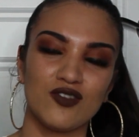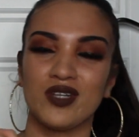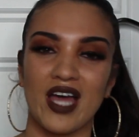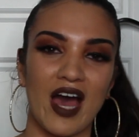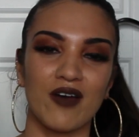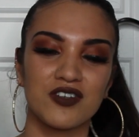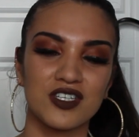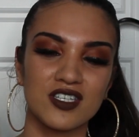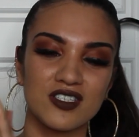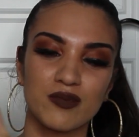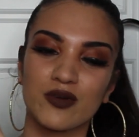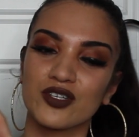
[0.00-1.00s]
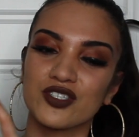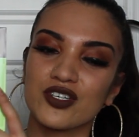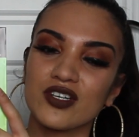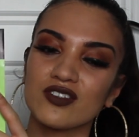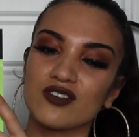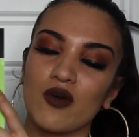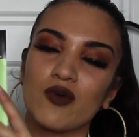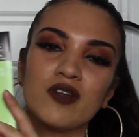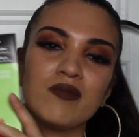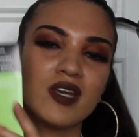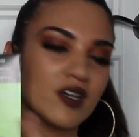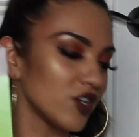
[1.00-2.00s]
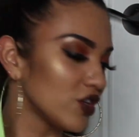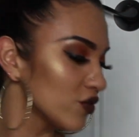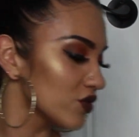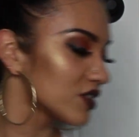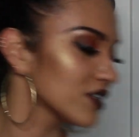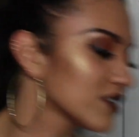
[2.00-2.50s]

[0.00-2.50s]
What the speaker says: 2.5 sheets per shirt. So I want to make a huge